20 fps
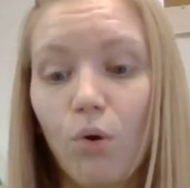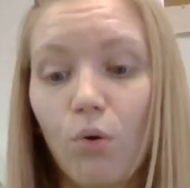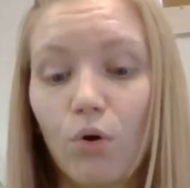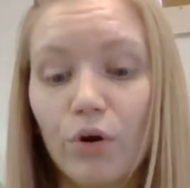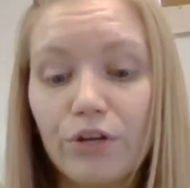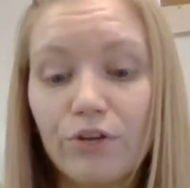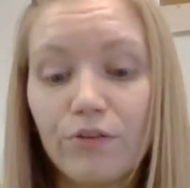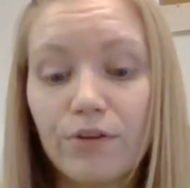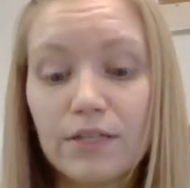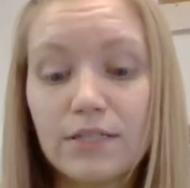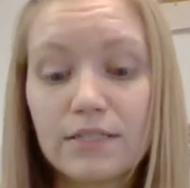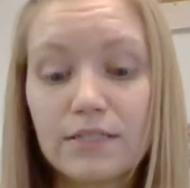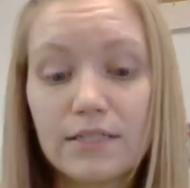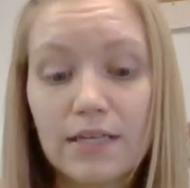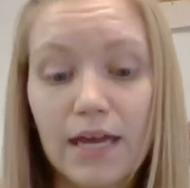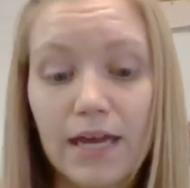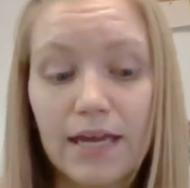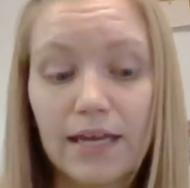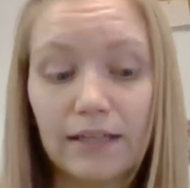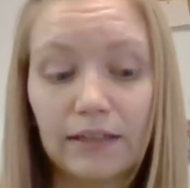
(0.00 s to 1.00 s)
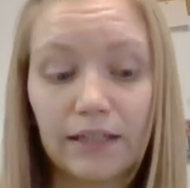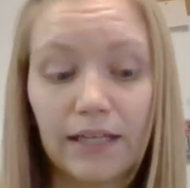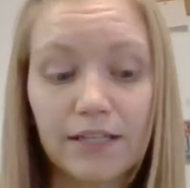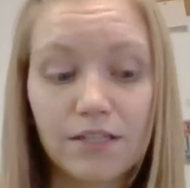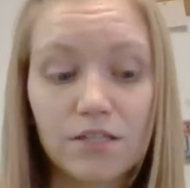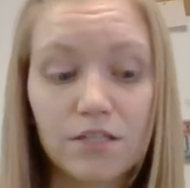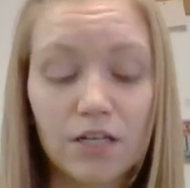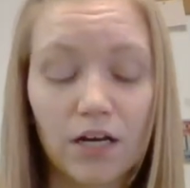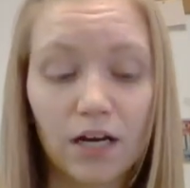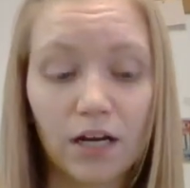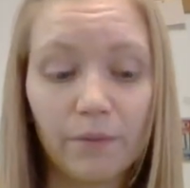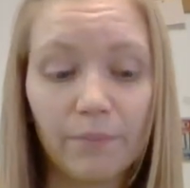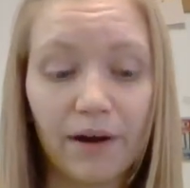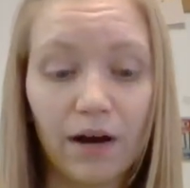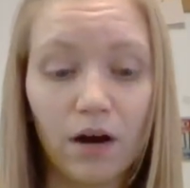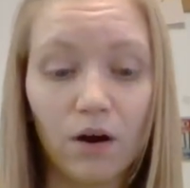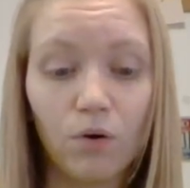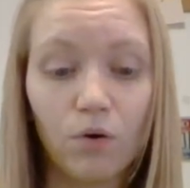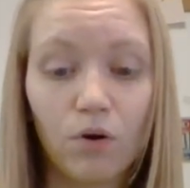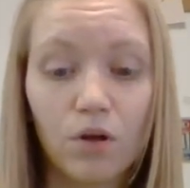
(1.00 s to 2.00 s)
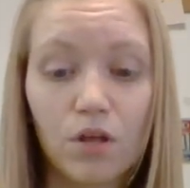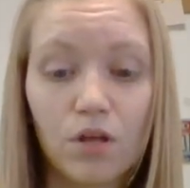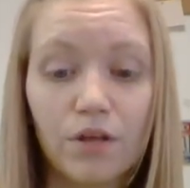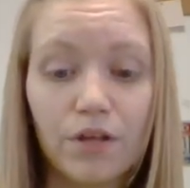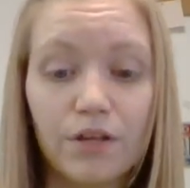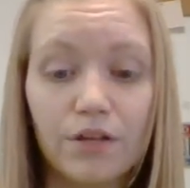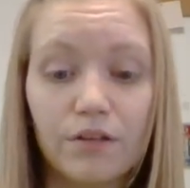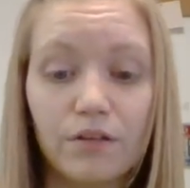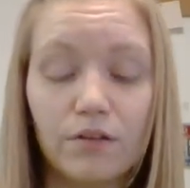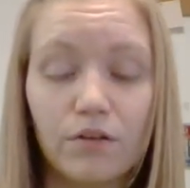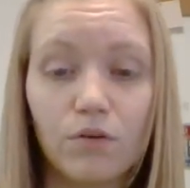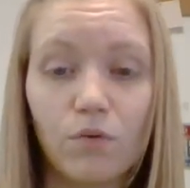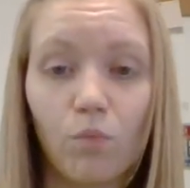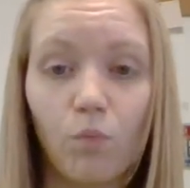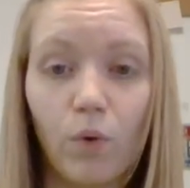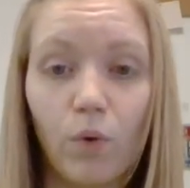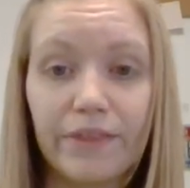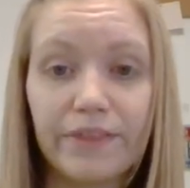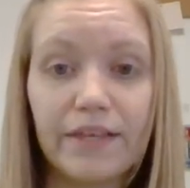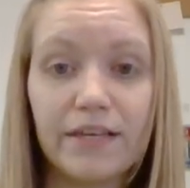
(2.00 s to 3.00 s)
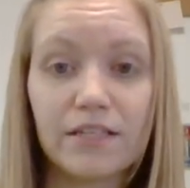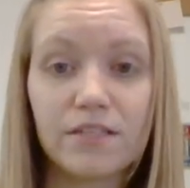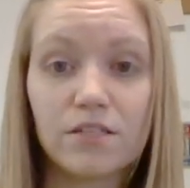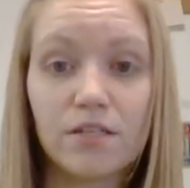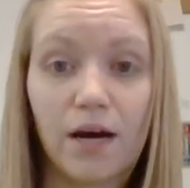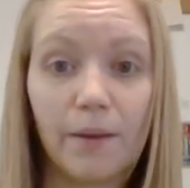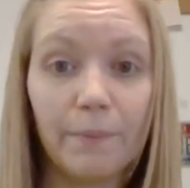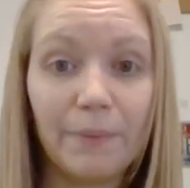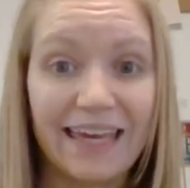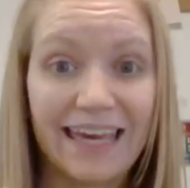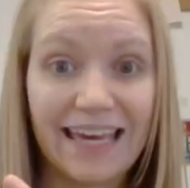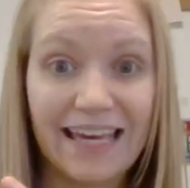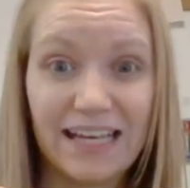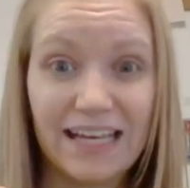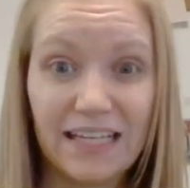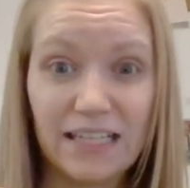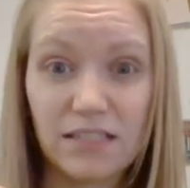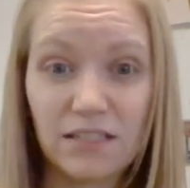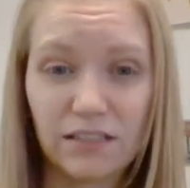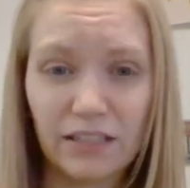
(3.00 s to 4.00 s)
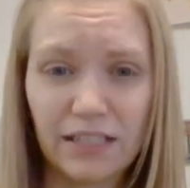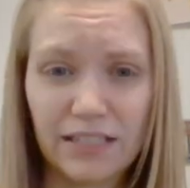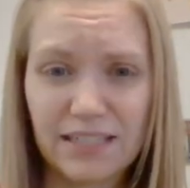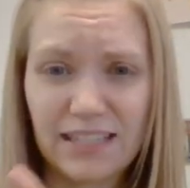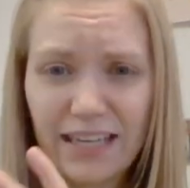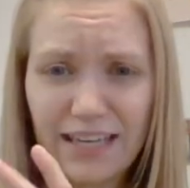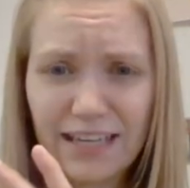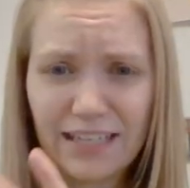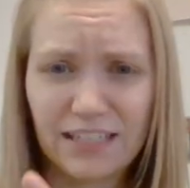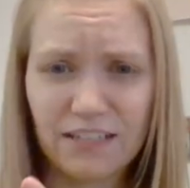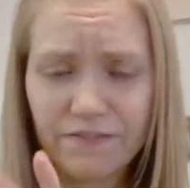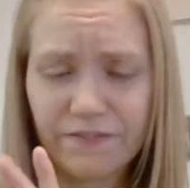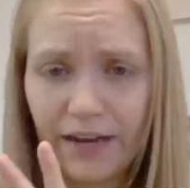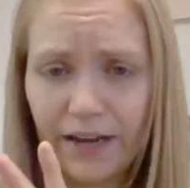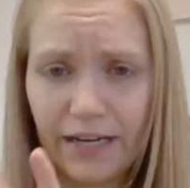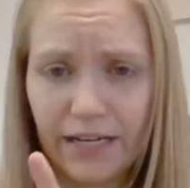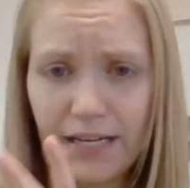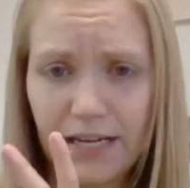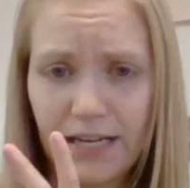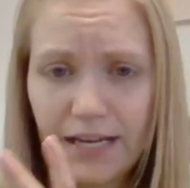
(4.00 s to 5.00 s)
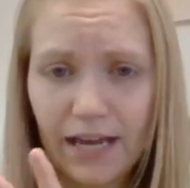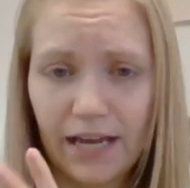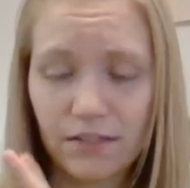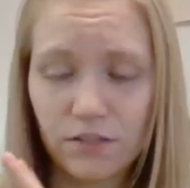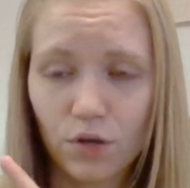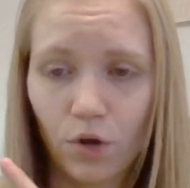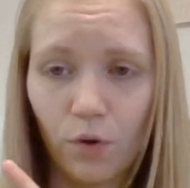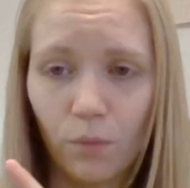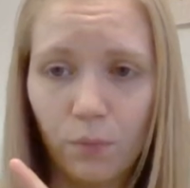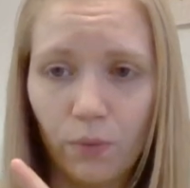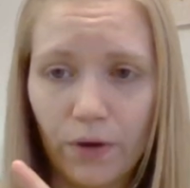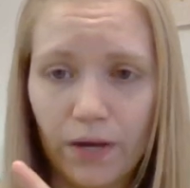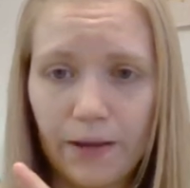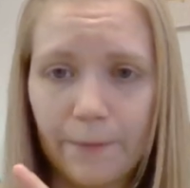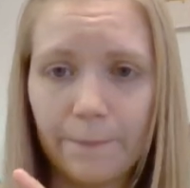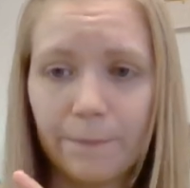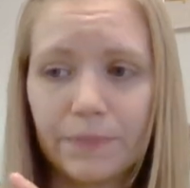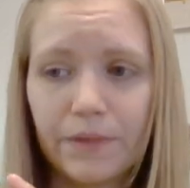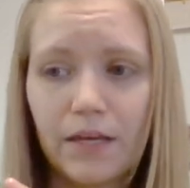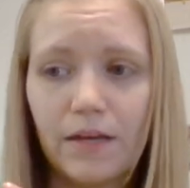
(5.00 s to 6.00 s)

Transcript: Or you can say, let's talk about what this topic is. Let's define it as a whole point.